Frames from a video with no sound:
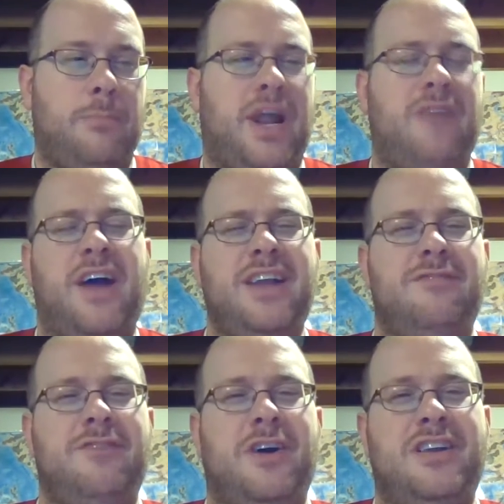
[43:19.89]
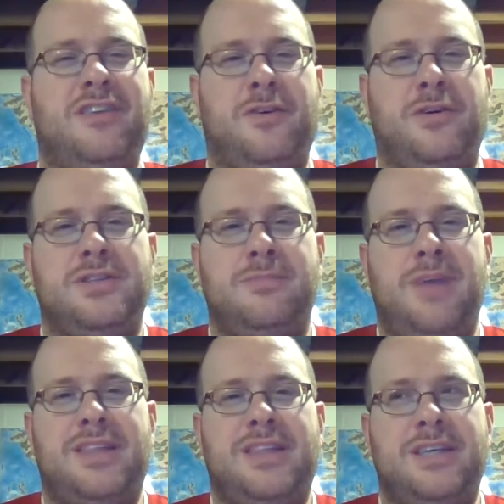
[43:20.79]
but I find it very difficult to
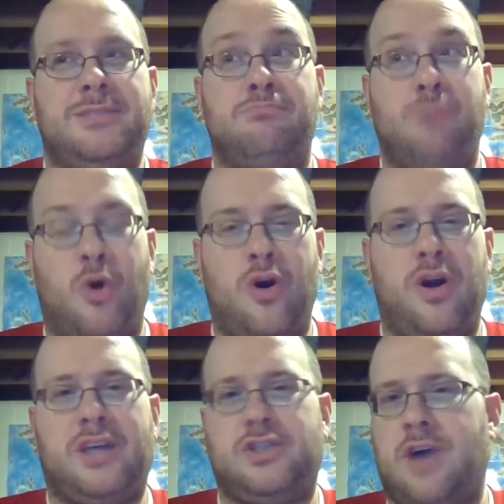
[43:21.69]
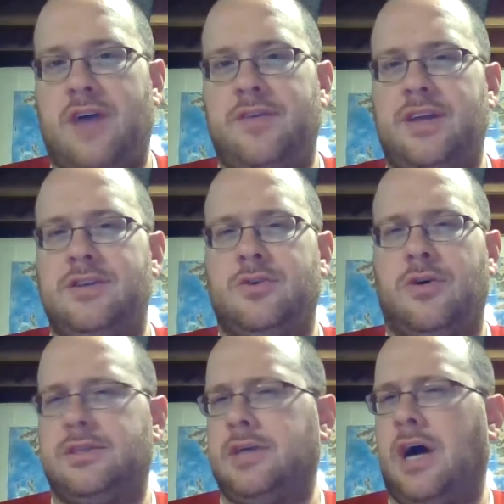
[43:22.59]
make things more extravagant
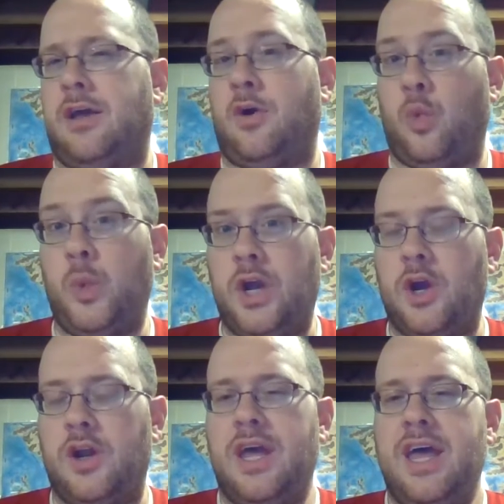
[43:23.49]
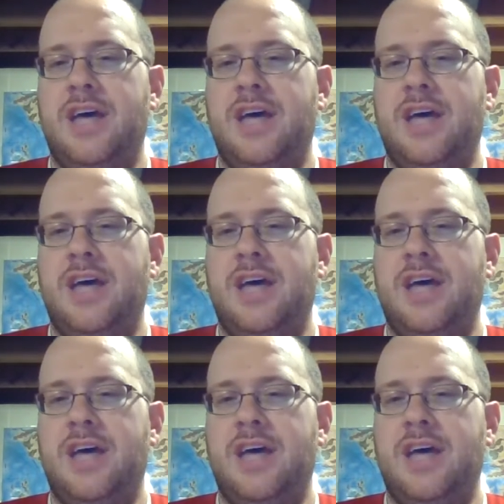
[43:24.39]
or exotic or weird.